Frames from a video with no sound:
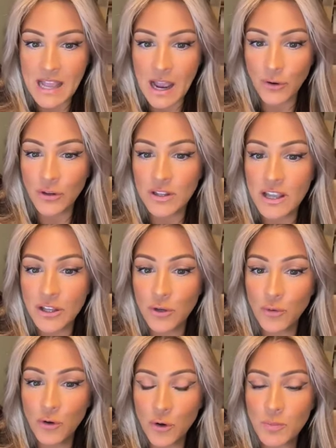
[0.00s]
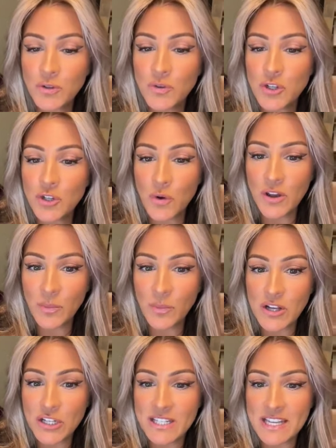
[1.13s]
Now you grew up to enjoy the
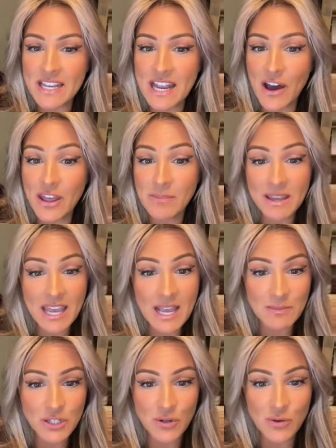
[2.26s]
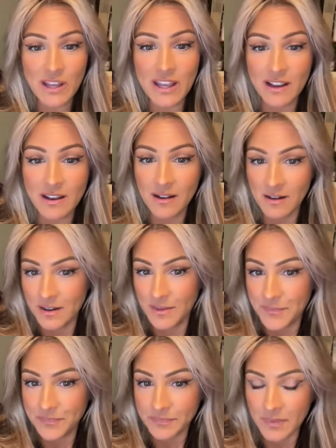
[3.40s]
wedgies and now they became soothing.
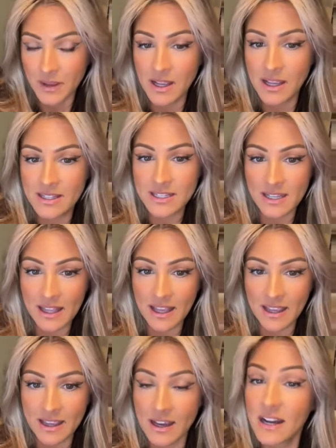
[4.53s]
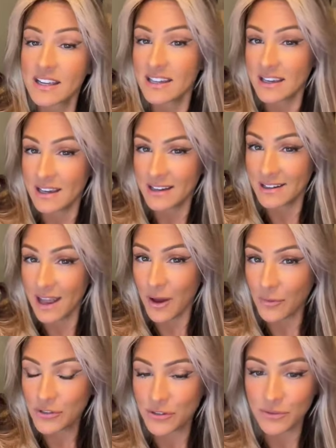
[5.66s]
Is it like a kink
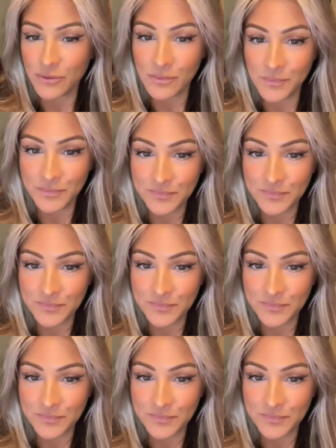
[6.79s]
now too?